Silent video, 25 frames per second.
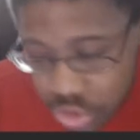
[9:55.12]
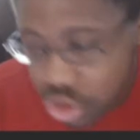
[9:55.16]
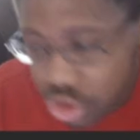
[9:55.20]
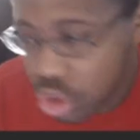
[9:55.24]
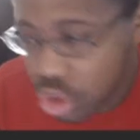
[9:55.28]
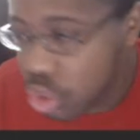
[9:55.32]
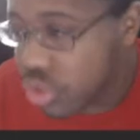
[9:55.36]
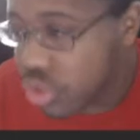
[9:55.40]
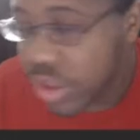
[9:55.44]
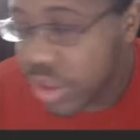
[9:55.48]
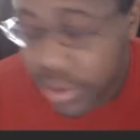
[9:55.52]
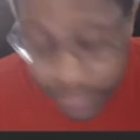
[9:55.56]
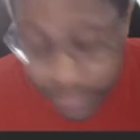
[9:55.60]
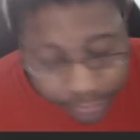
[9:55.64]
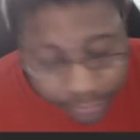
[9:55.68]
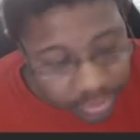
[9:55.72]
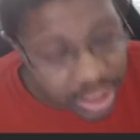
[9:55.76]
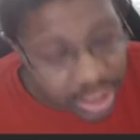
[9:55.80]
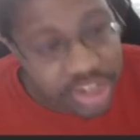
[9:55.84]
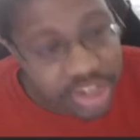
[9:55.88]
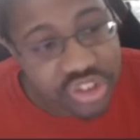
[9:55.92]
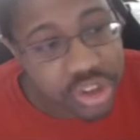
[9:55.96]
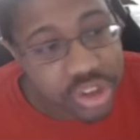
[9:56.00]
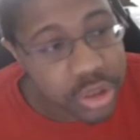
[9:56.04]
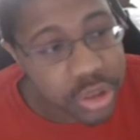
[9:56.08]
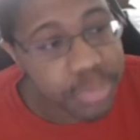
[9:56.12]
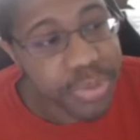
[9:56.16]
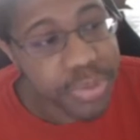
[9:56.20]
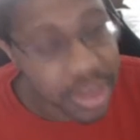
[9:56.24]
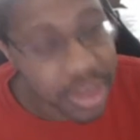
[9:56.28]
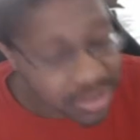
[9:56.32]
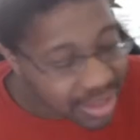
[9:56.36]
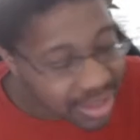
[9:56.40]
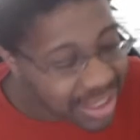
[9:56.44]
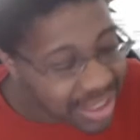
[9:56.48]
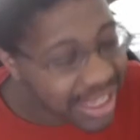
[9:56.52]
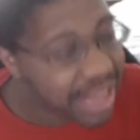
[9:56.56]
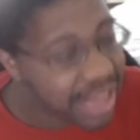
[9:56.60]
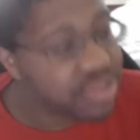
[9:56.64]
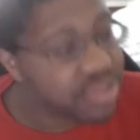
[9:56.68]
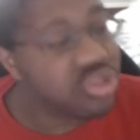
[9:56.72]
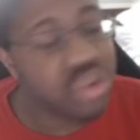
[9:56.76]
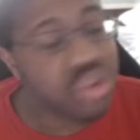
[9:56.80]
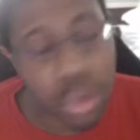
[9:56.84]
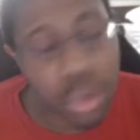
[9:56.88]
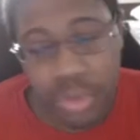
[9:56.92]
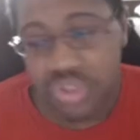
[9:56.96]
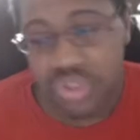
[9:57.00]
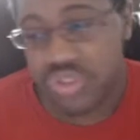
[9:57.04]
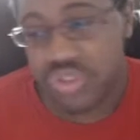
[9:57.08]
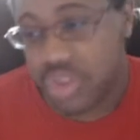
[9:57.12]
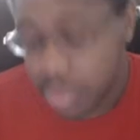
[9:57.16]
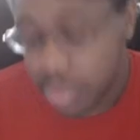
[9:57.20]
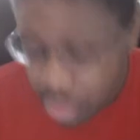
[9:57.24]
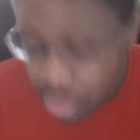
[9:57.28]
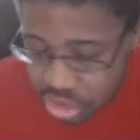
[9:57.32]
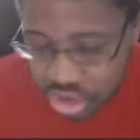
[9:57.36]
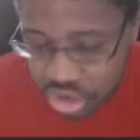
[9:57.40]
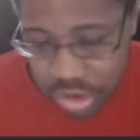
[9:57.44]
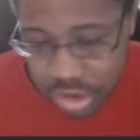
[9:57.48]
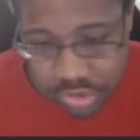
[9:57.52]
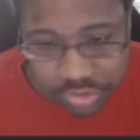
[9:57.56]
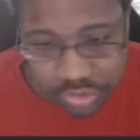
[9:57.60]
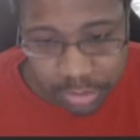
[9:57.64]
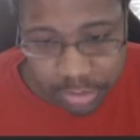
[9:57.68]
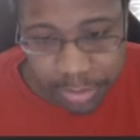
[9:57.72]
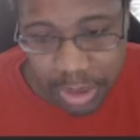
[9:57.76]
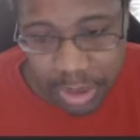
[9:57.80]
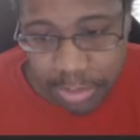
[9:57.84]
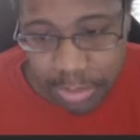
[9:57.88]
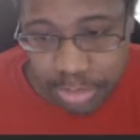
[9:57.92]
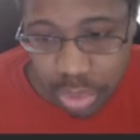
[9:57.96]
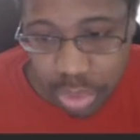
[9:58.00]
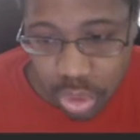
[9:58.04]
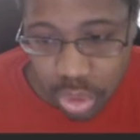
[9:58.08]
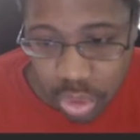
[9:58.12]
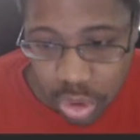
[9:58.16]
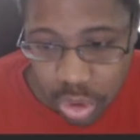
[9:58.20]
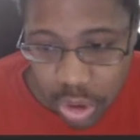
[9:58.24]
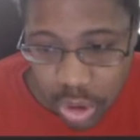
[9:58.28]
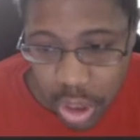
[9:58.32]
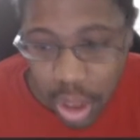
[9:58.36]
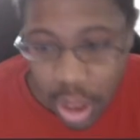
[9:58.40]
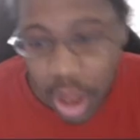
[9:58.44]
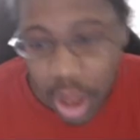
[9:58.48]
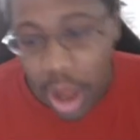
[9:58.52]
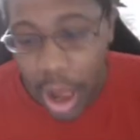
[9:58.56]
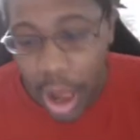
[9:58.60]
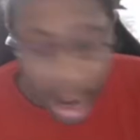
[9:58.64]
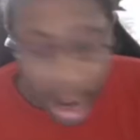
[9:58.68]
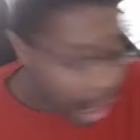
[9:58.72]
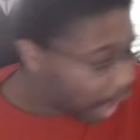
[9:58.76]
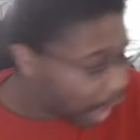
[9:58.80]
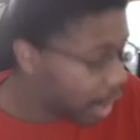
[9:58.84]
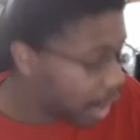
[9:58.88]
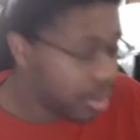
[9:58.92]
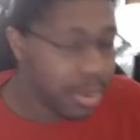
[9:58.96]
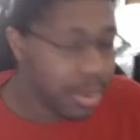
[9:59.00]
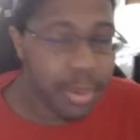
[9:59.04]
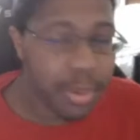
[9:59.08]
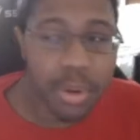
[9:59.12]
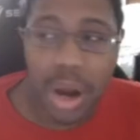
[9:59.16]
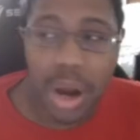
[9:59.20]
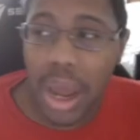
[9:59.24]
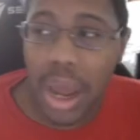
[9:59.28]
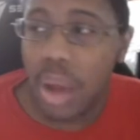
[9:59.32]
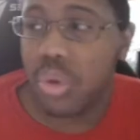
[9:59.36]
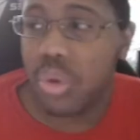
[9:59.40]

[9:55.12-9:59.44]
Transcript: do the inflation because he gave so much stimulus checks to people. I remember I